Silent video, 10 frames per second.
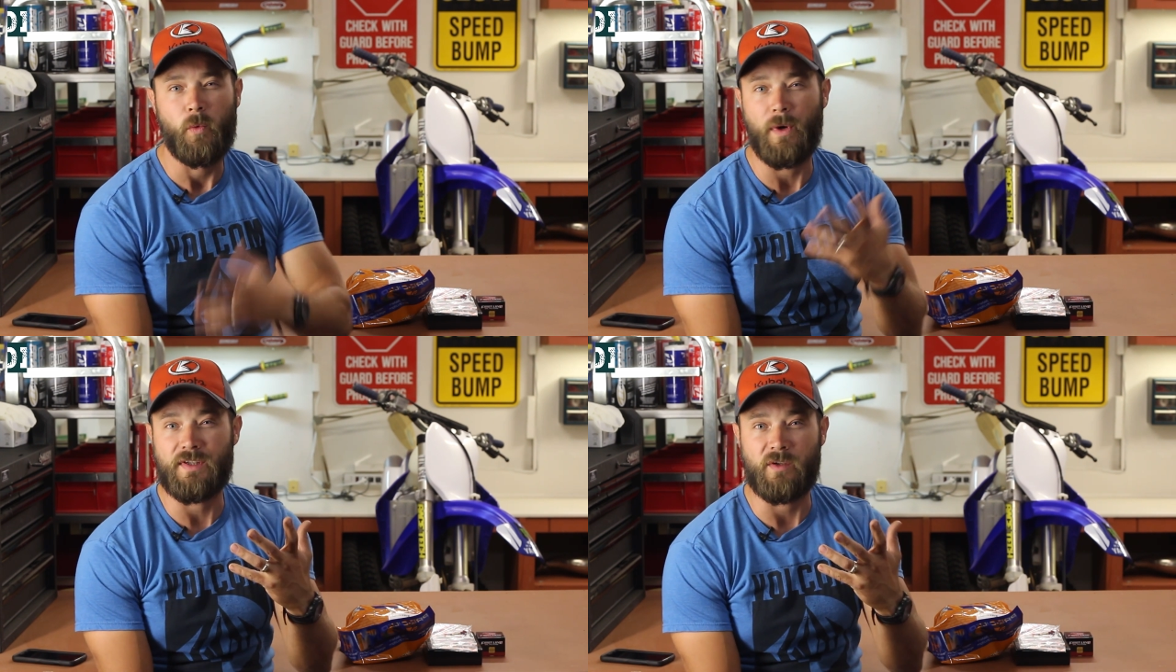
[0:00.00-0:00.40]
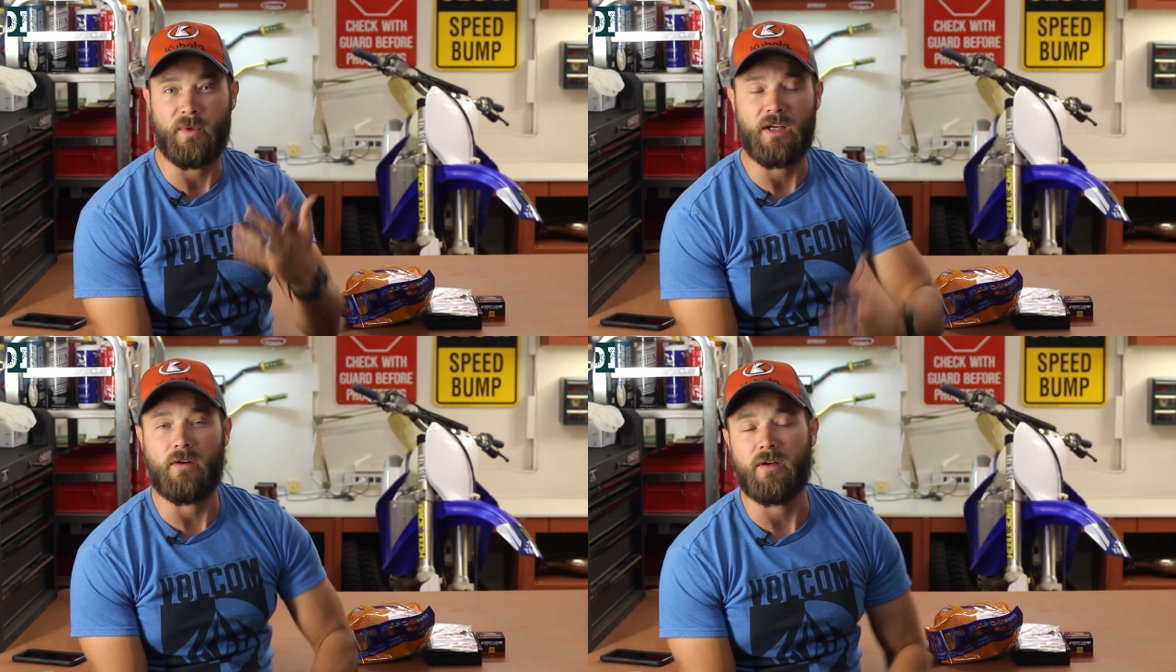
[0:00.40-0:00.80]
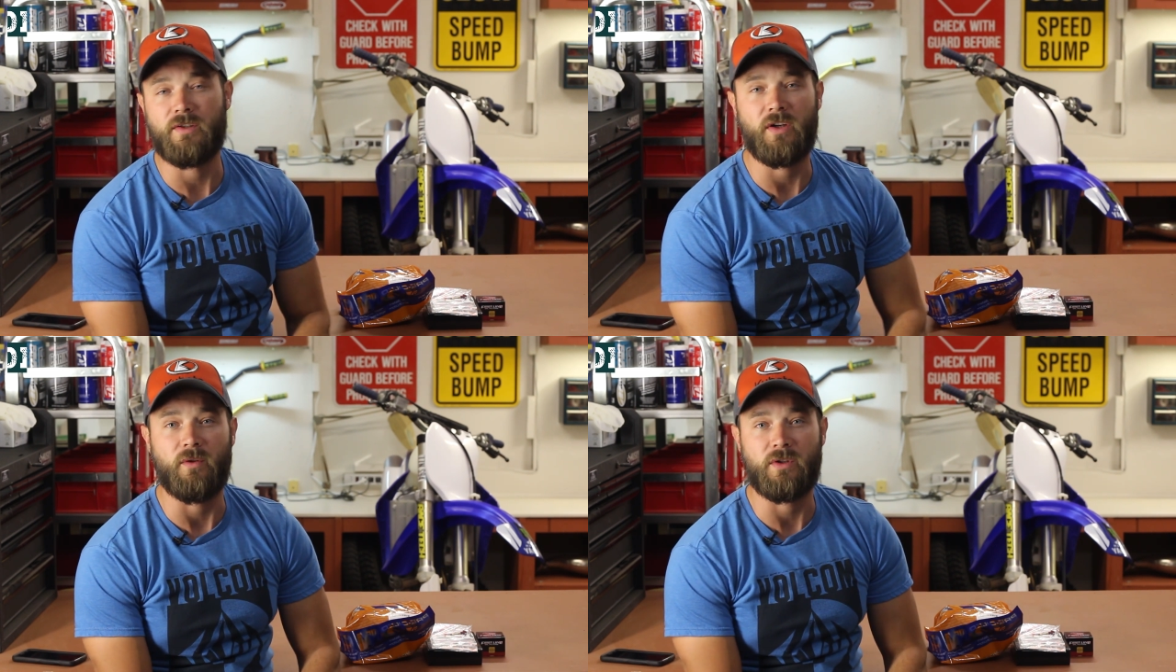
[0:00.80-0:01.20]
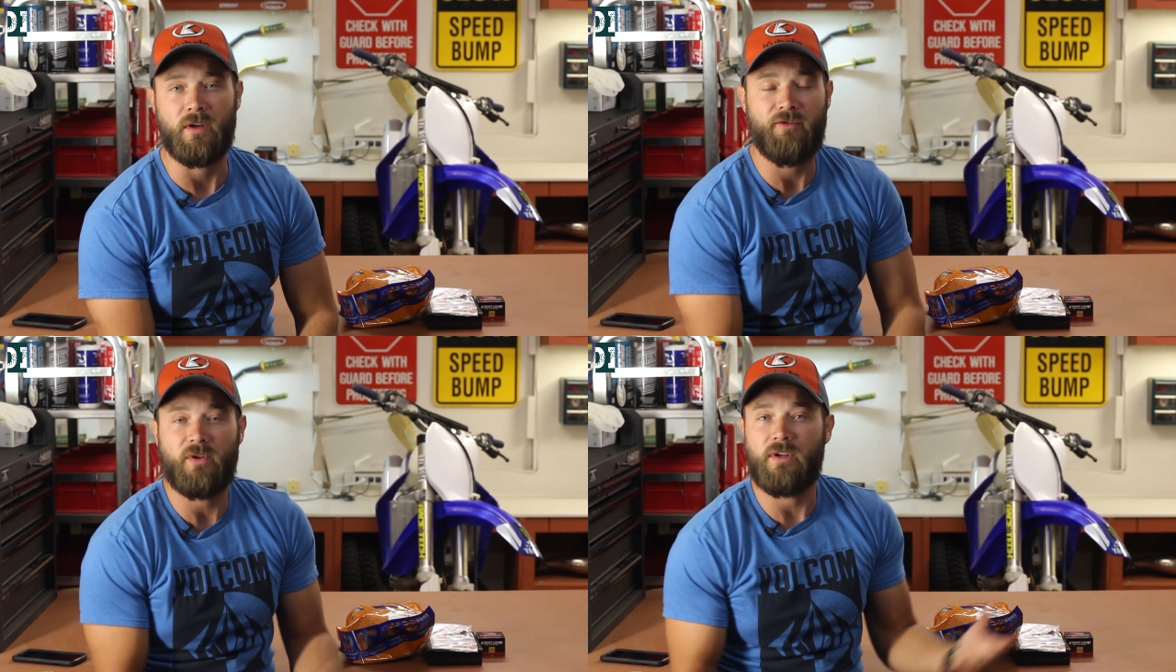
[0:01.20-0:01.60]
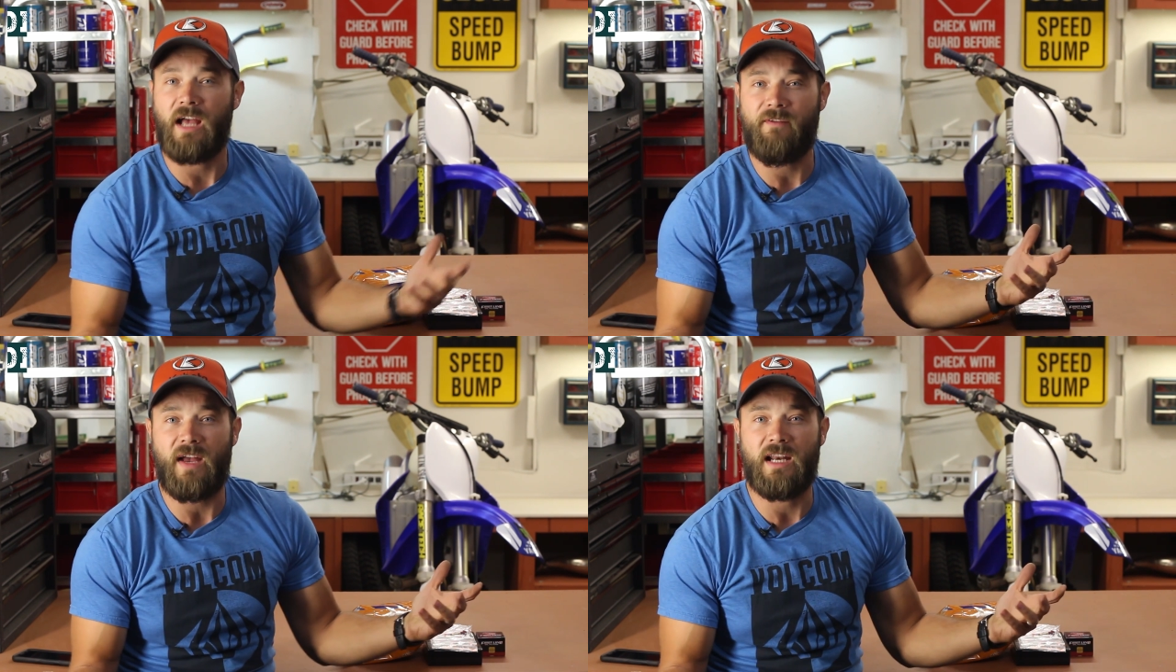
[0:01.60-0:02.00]
once a week or so. So if you
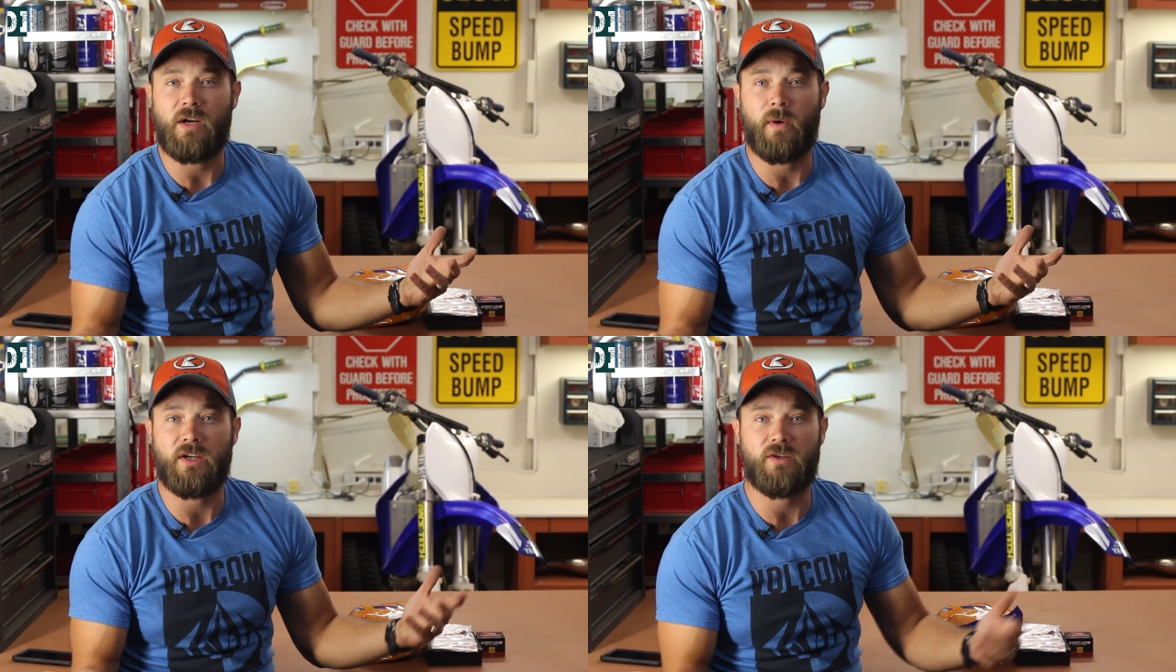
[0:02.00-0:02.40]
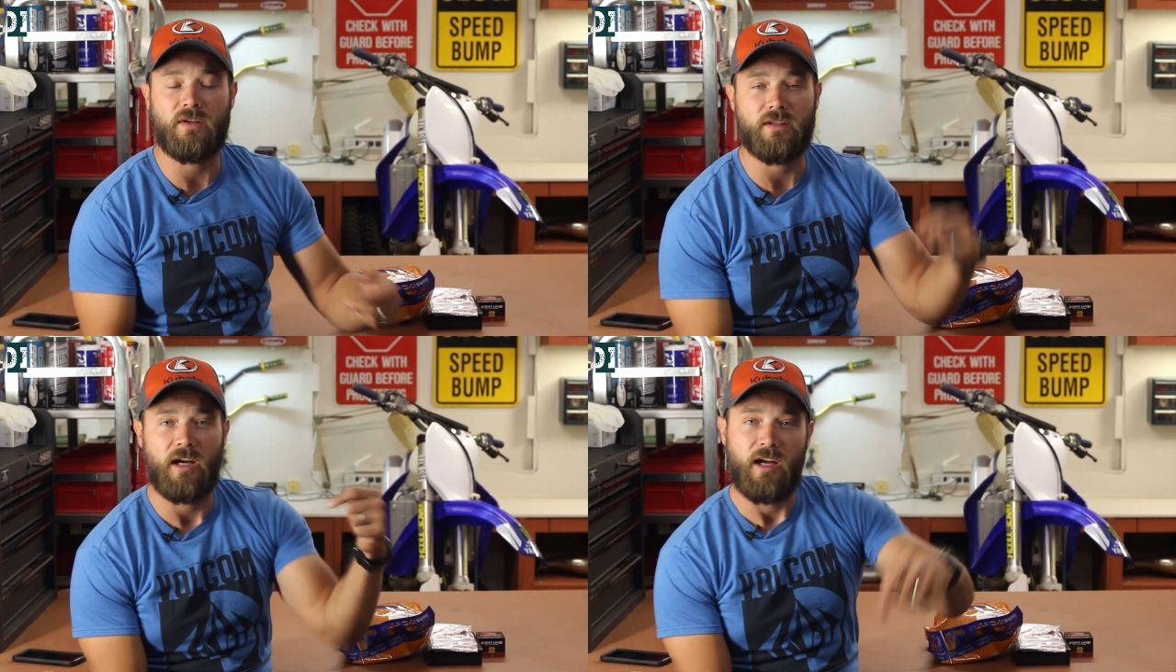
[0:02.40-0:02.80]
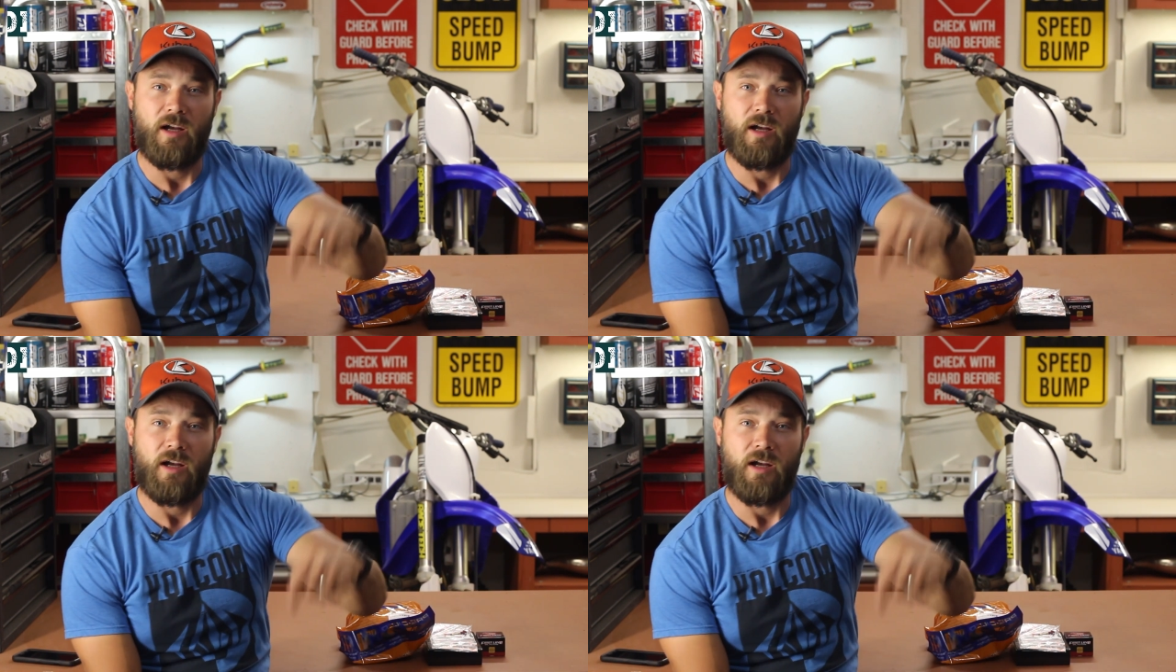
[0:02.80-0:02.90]
have any questions,